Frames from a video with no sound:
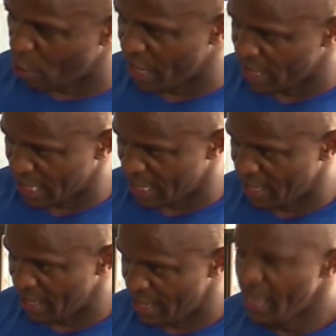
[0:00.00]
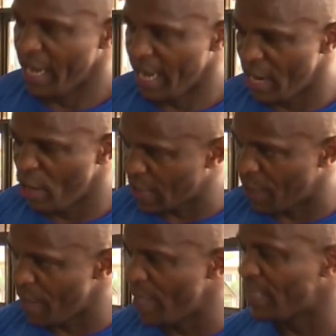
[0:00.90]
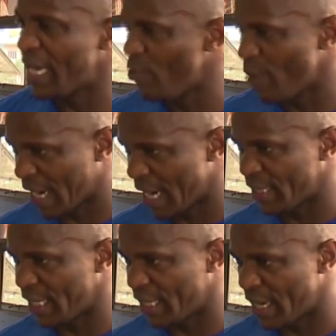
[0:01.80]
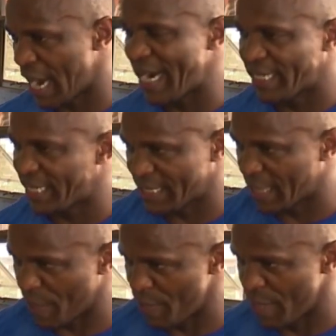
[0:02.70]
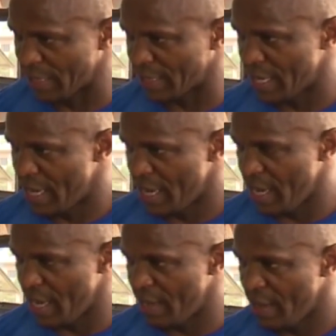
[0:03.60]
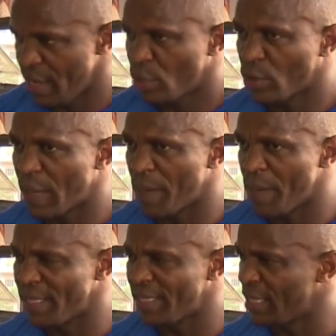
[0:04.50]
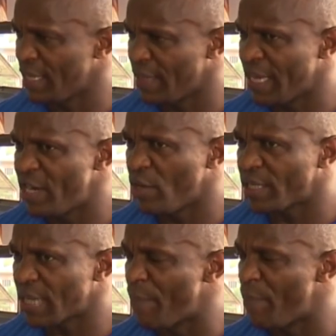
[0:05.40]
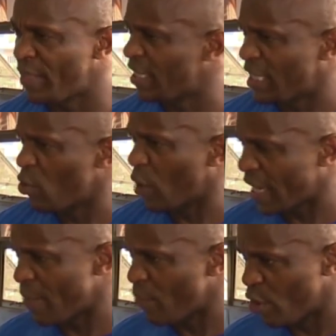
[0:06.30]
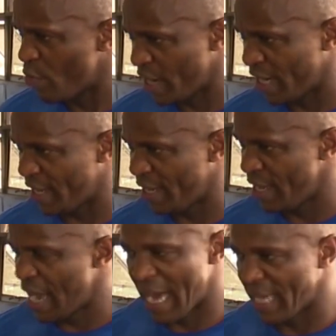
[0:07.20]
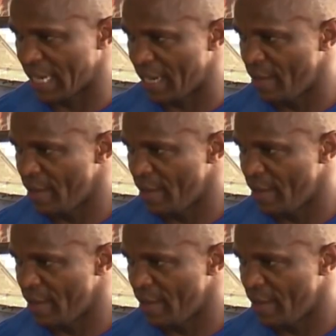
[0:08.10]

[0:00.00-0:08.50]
kutesha no supplements anyone can take and I take supplements so supplements they don't chiti dokagia modo mwire asha